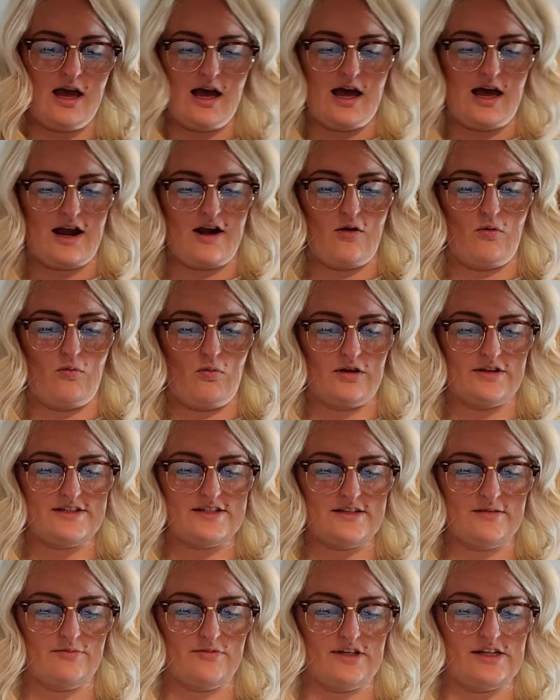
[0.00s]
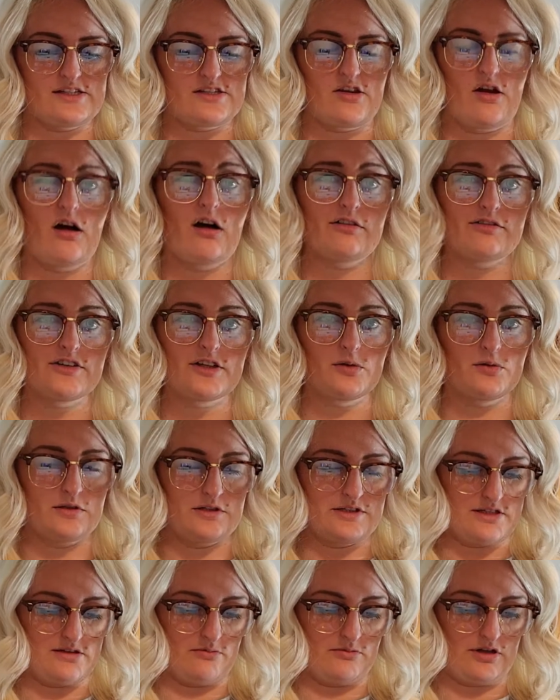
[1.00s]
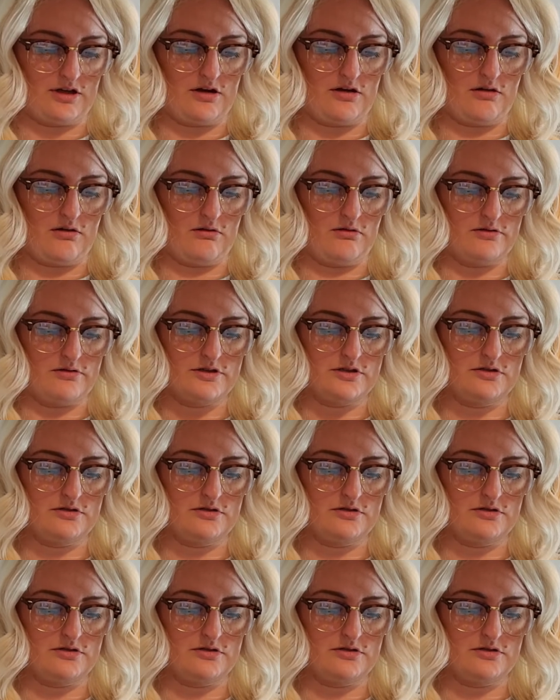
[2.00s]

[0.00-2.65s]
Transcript: I don't want something soft, I want something hard.